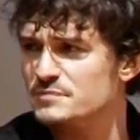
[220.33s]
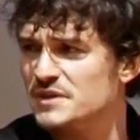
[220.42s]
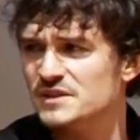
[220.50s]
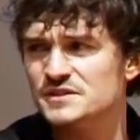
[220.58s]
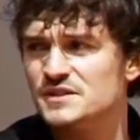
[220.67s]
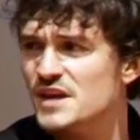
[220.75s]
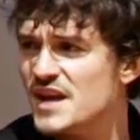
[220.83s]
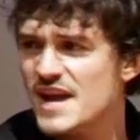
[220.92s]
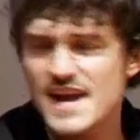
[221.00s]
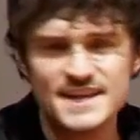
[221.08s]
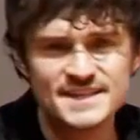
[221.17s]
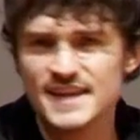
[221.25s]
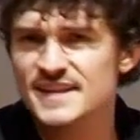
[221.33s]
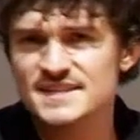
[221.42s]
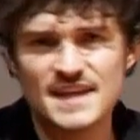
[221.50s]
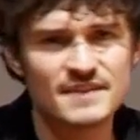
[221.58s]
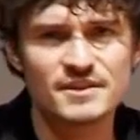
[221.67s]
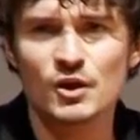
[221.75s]
Because it takes
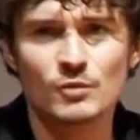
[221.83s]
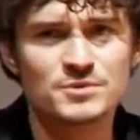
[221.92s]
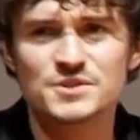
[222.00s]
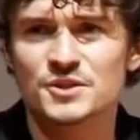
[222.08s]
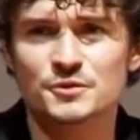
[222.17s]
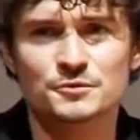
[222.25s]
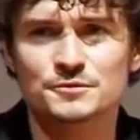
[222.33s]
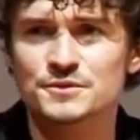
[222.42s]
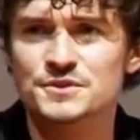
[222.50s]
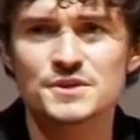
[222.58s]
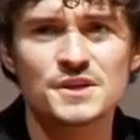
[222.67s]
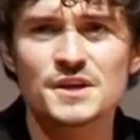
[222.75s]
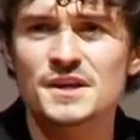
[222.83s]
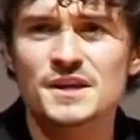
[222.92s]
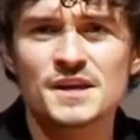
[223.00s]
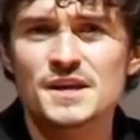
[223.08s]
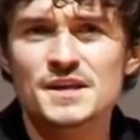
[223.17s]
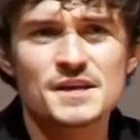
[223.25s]
having obstacles
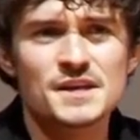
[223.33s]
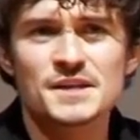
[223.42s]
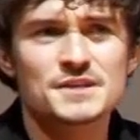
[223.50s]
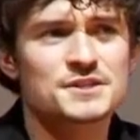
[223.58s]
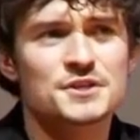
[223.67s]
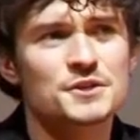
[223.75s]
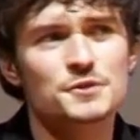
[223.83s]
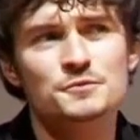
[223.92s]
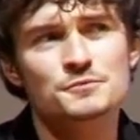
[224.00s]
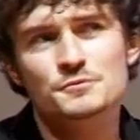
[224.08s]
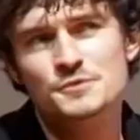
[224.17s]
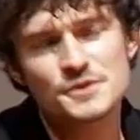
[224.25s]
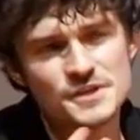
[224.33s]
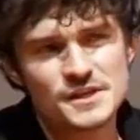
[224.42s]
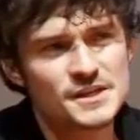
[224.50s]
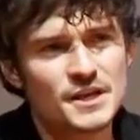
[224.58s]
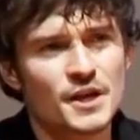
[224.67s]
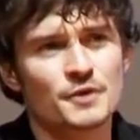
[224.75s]
to,
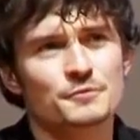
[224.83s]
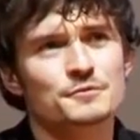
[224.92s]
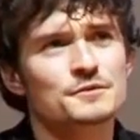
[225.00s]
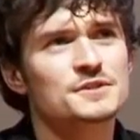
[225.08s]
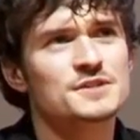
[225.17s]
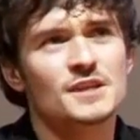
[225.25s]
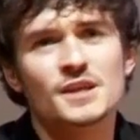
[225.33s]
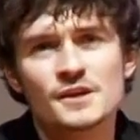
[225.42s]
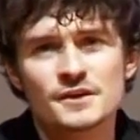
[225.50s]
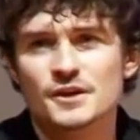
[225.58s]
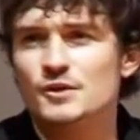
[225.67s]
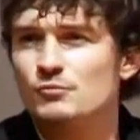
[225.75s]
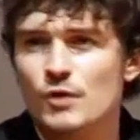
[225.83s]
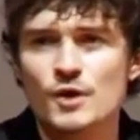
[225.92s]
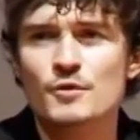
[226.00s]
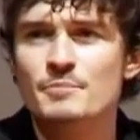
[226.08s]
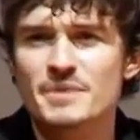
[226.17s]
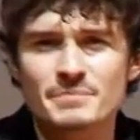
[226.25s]
to learn and
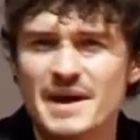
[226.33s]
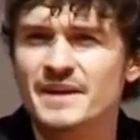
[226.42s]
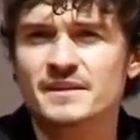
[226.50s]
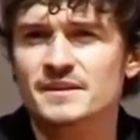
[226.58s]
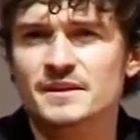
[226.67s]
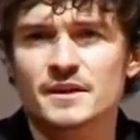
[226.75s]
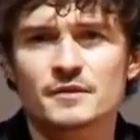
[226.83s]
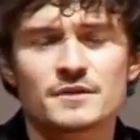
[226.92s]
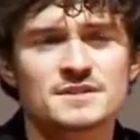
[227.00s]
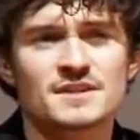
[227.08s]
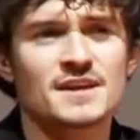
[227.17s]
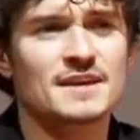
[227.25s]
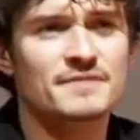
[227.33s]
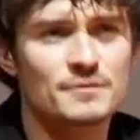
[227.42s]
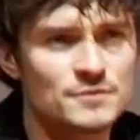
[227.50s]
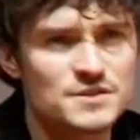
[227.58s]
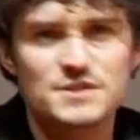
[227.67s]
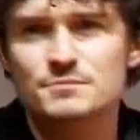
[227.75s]
grow and be better. It's like if it
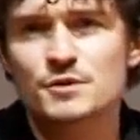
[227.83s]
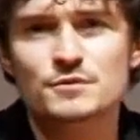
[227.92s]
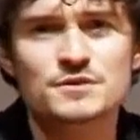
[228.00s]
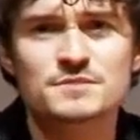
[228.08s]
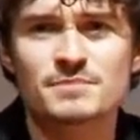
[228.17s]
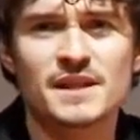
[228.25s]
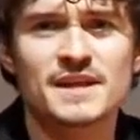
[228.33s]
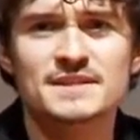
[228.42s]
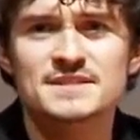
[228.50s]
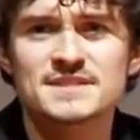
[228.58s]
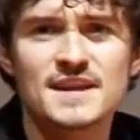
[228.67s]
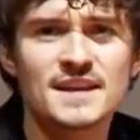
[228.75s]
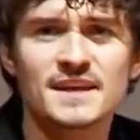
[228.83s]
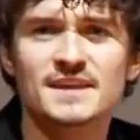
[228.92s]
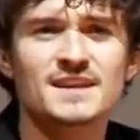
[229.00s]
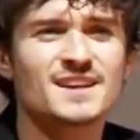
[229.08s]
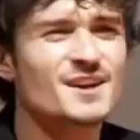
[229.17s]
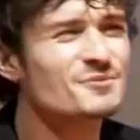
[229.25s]
was smooth, plain
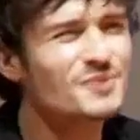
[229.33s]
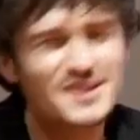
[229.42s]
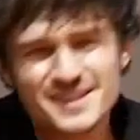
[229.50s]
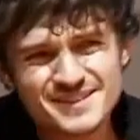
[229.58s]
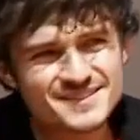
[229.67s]
sailing, what do